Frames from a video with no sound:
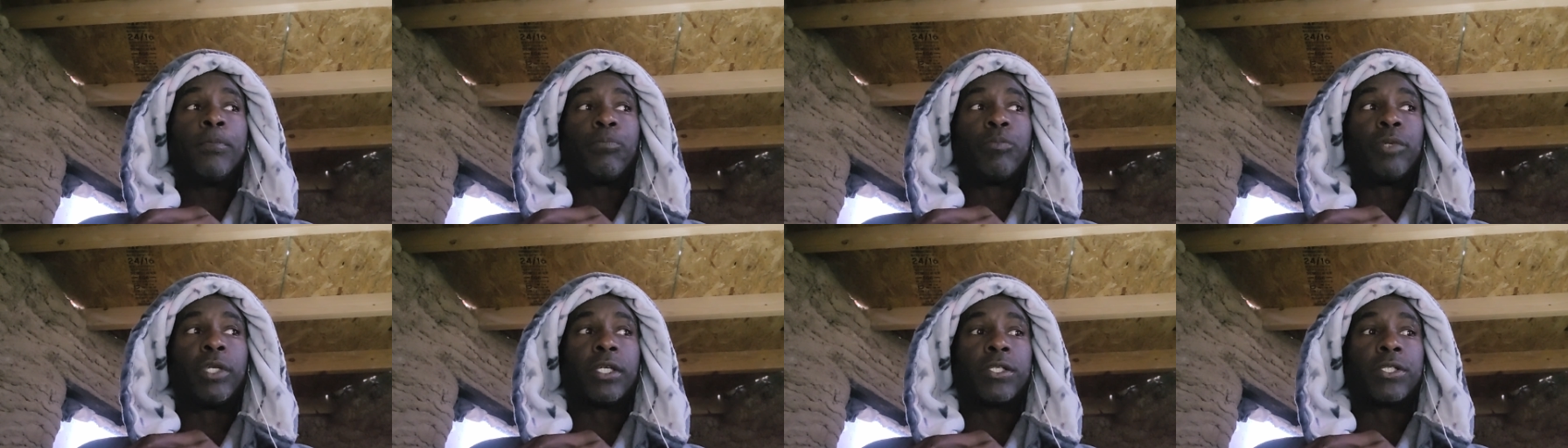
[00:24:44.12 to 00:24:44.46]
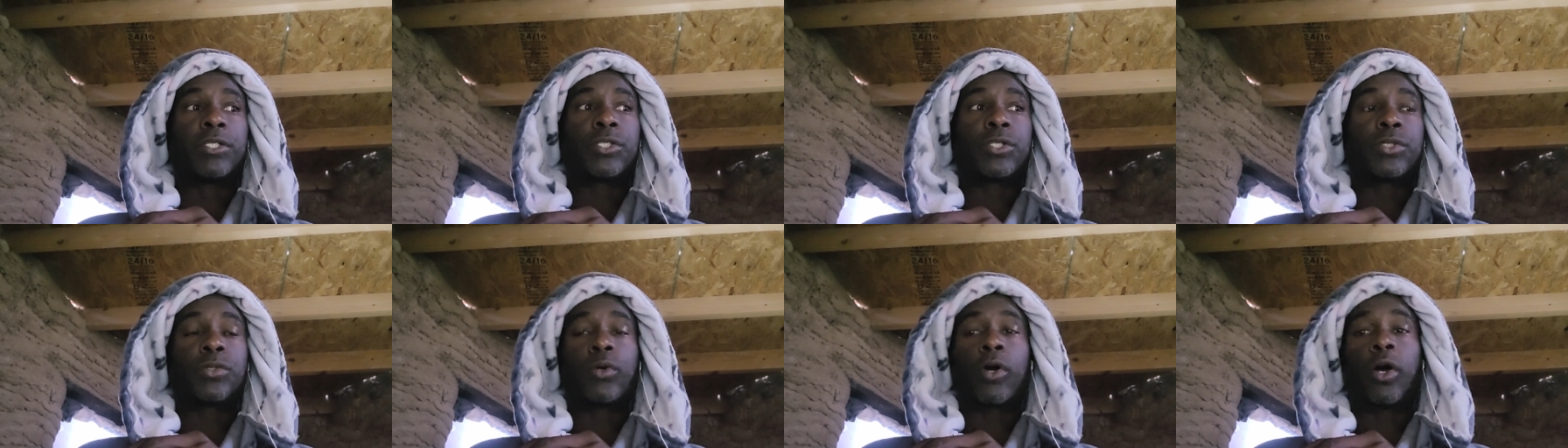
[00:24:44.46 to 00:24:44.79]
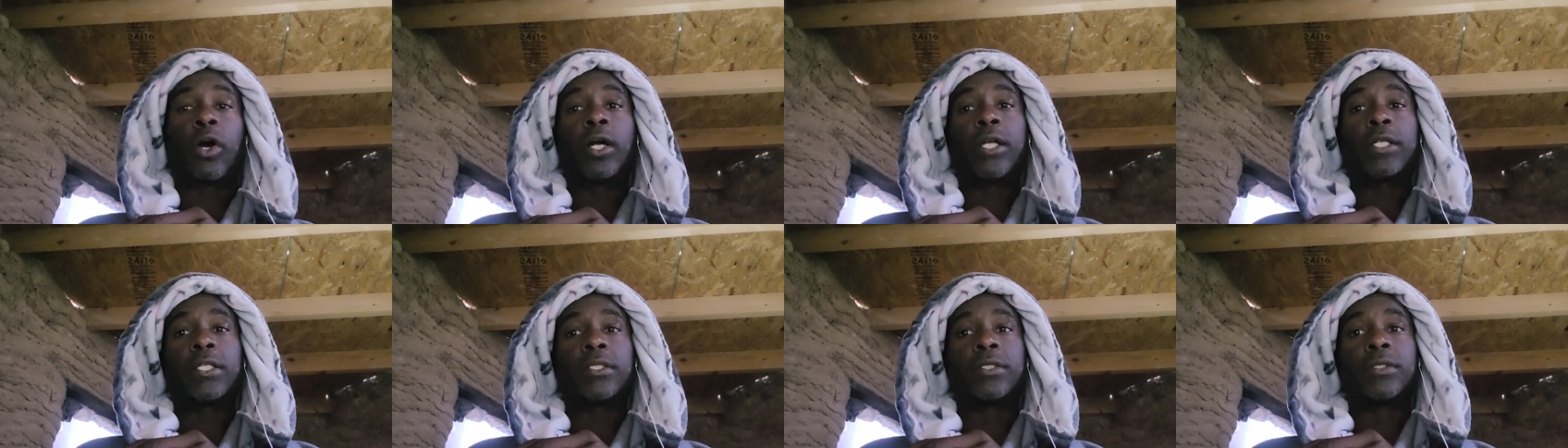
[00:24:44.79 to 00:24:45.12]
because it's too
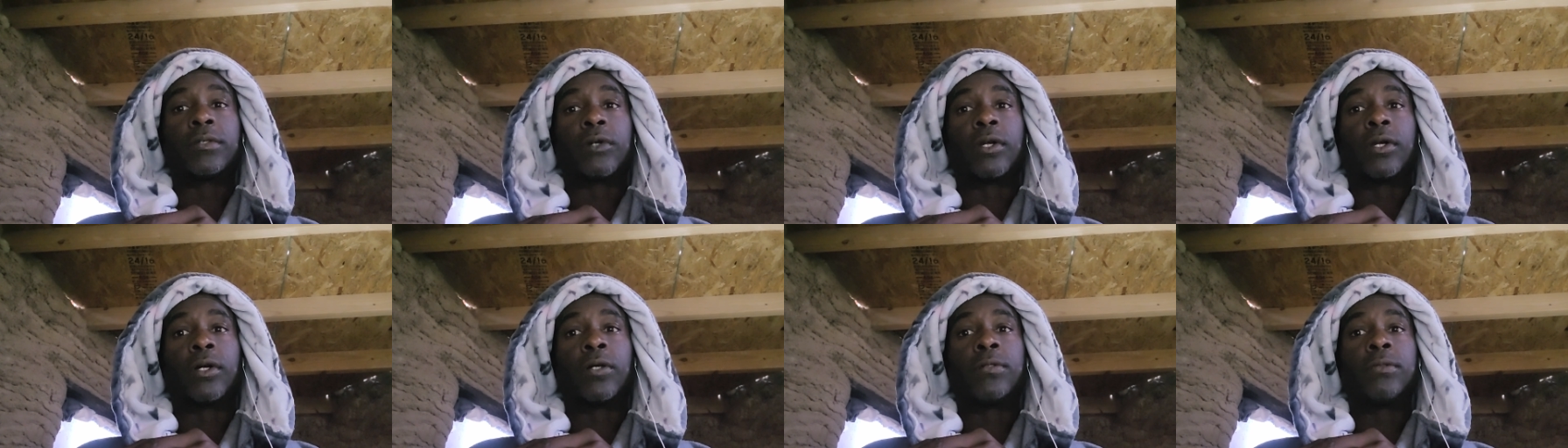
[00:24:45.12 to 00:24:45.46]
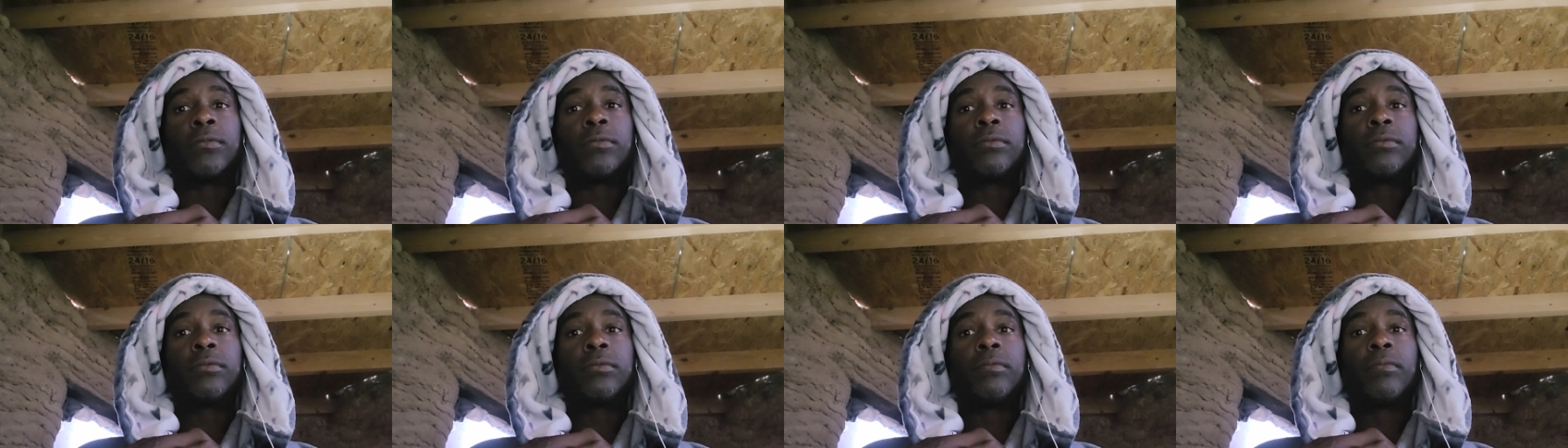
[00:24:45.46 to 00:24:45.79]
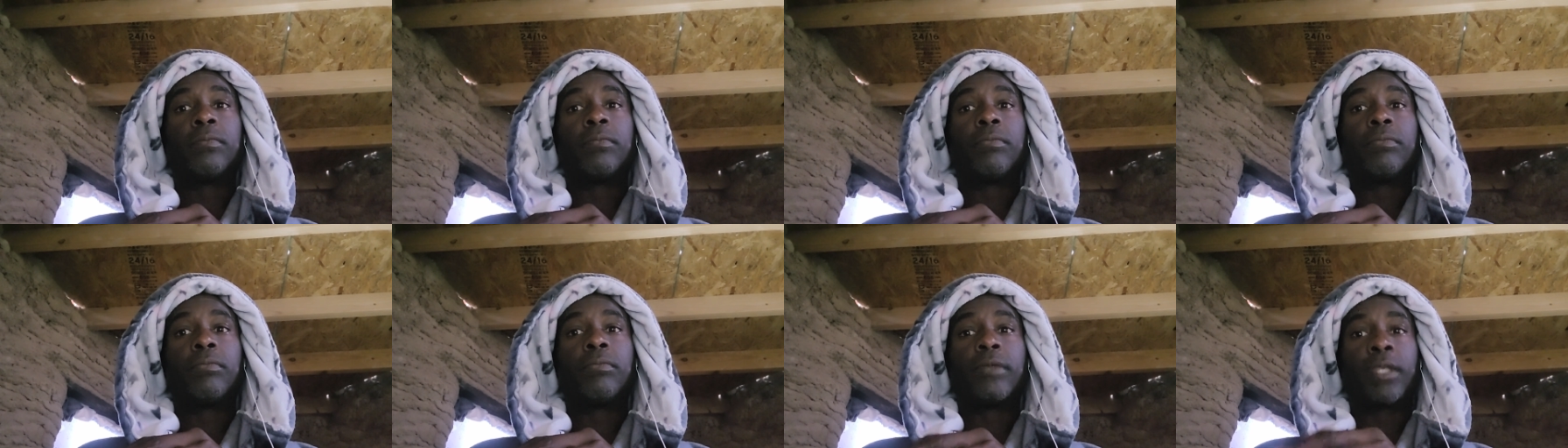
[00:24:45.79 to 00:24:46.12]
hard to grow
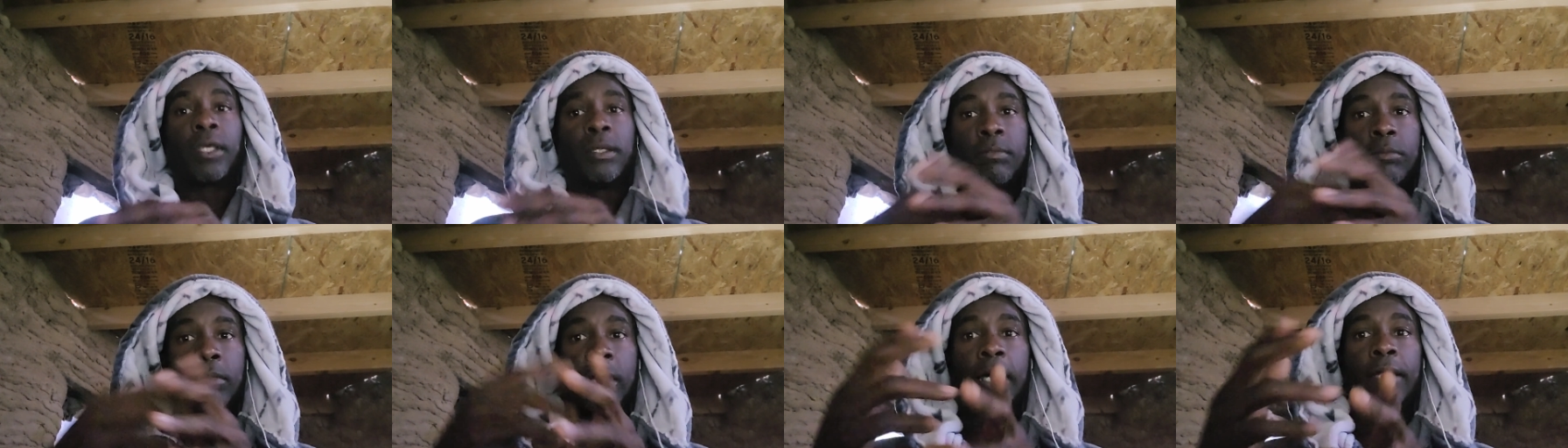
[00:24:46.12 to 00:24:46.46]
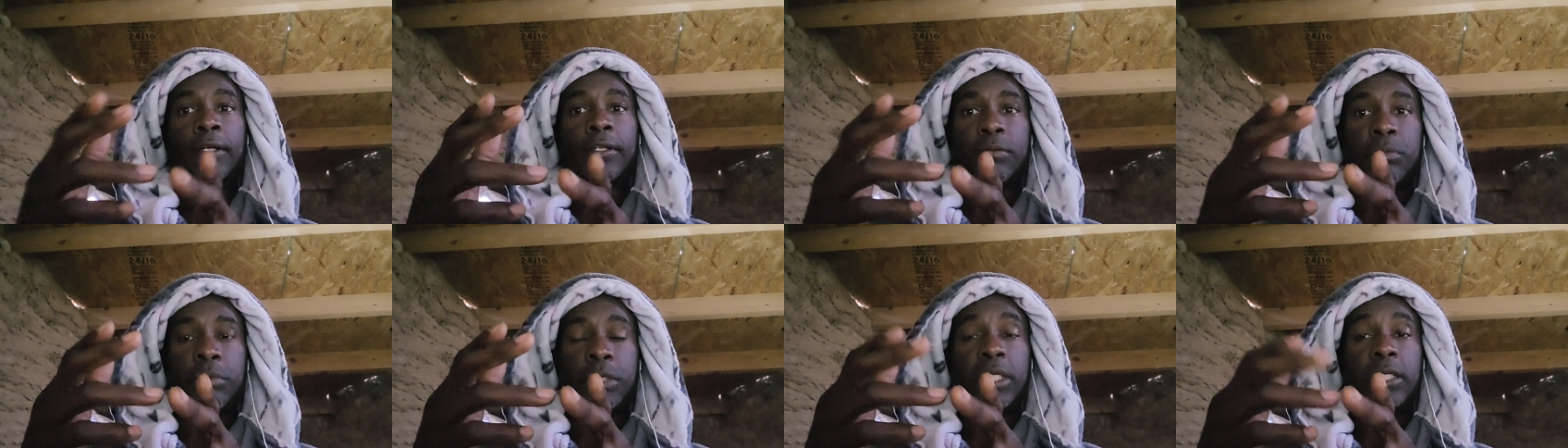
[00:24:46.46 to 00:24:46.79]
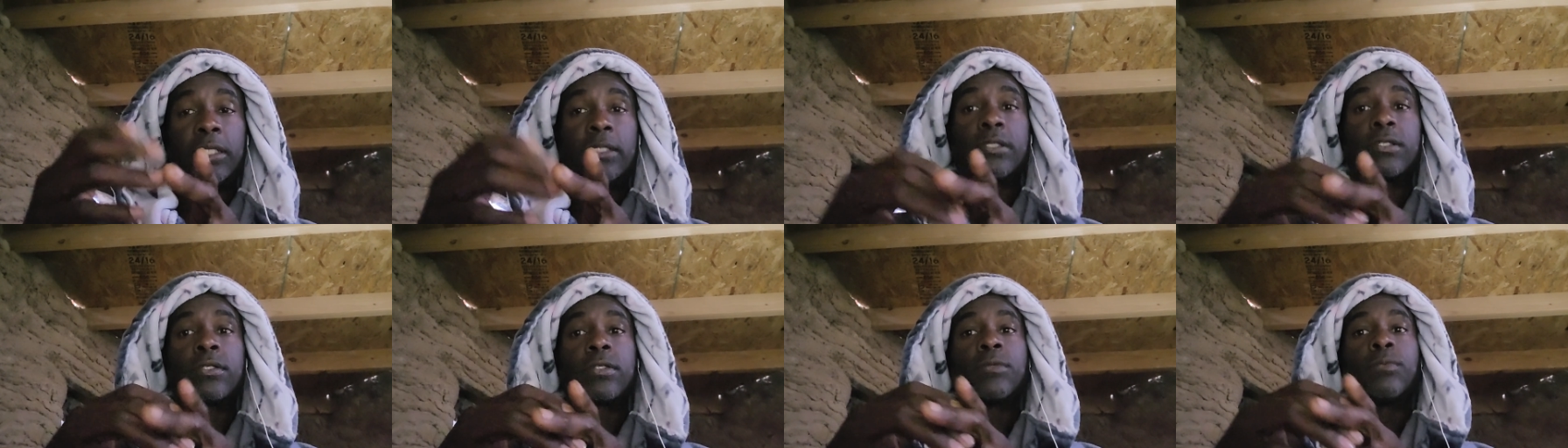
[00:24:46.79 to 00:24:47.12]
in modern
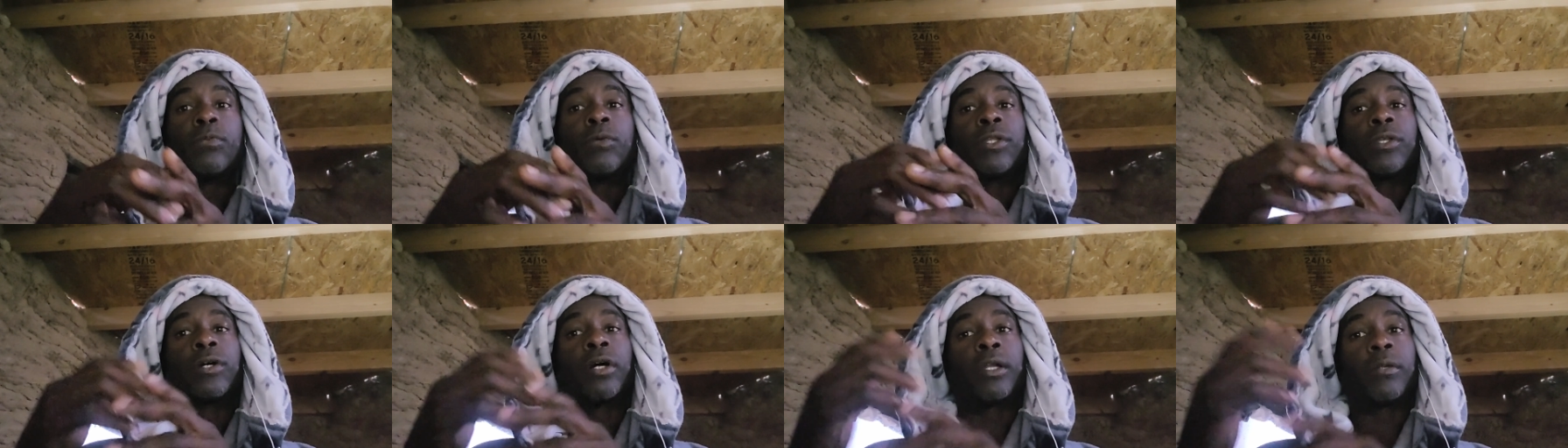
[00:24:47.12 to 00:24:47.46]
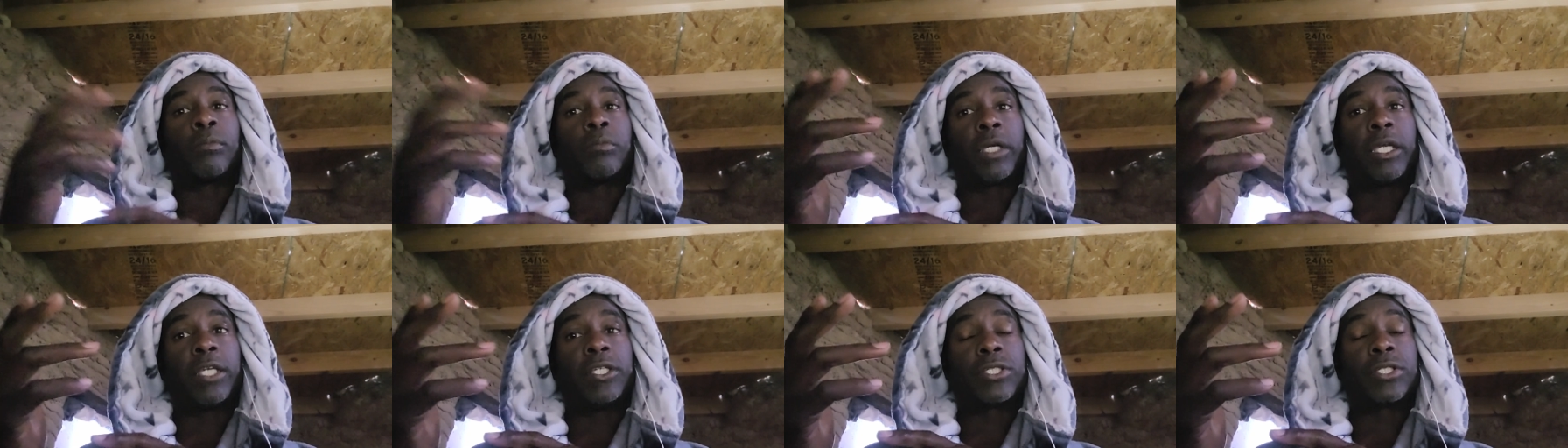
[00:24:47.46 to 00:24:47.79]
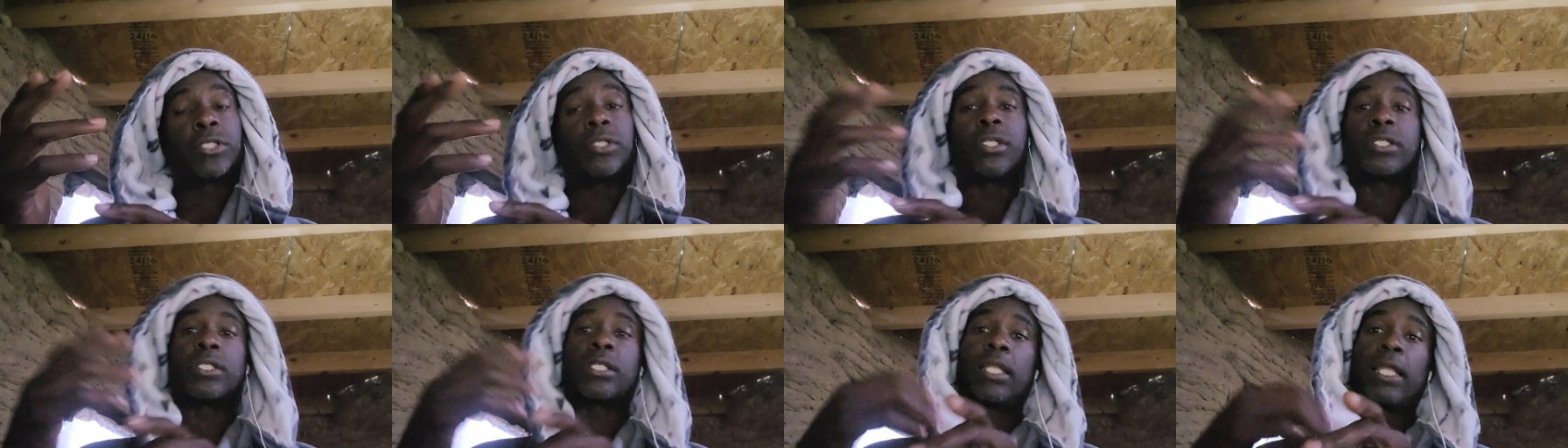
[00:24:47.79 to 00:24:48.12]
means. With
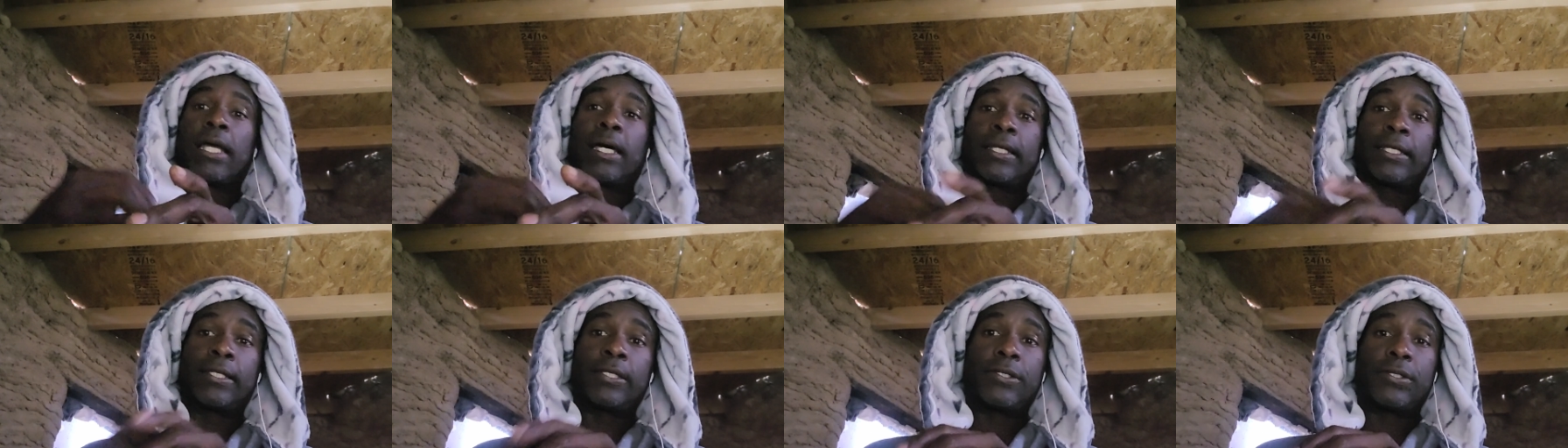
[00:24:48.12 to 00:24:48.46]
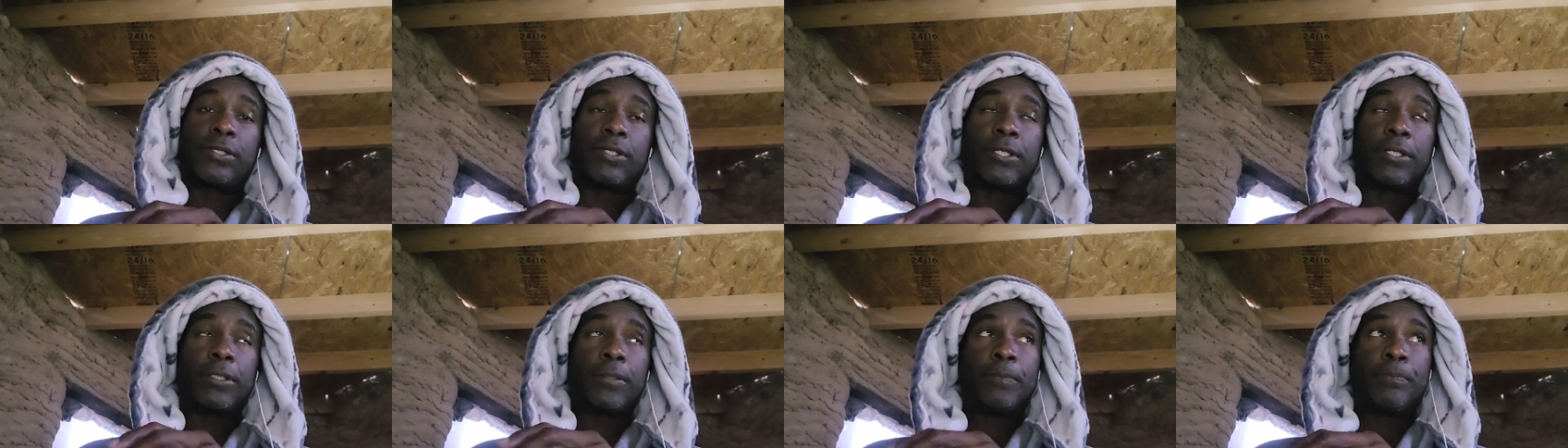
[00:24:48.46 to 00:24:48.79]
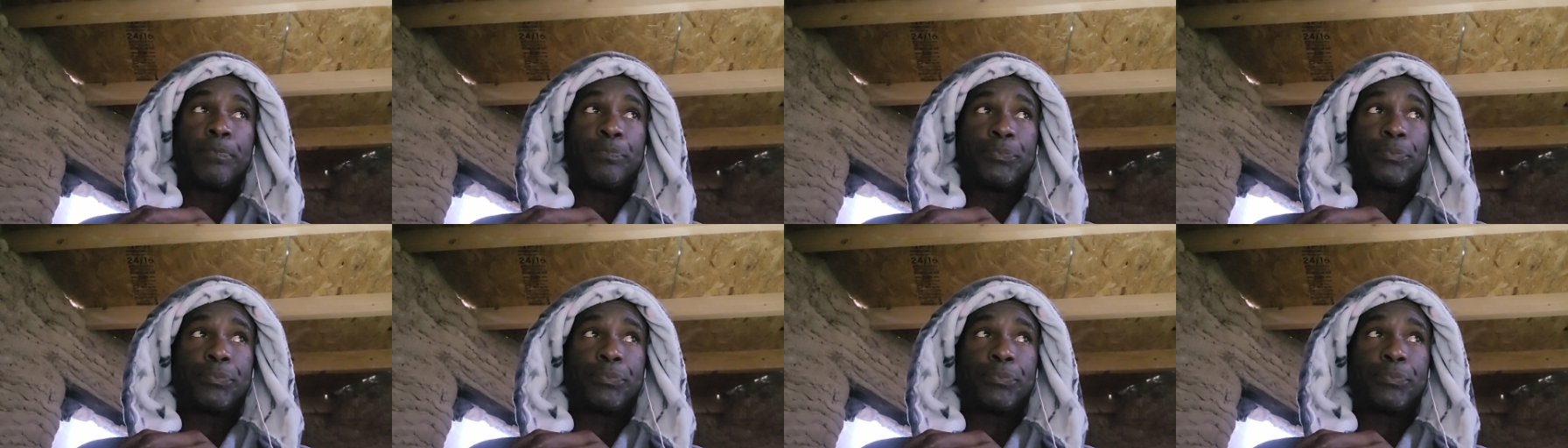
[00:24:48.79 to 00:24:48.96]
automation, it's a lot easier.